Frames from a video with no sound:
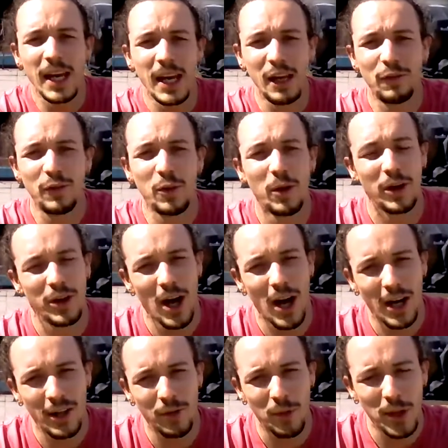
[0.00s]
If you are
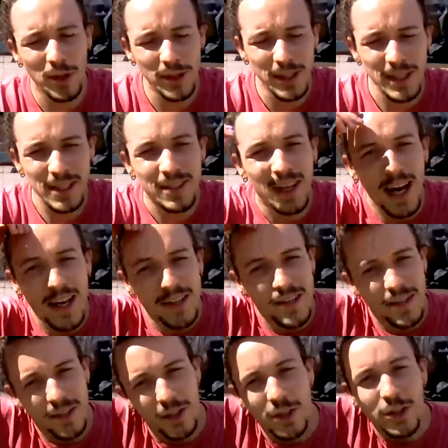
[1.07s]
not enrolled in these
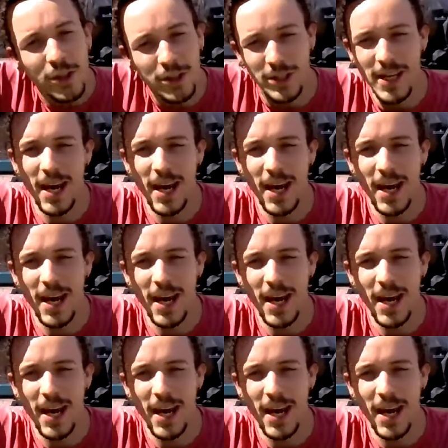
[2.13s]
classes and you're just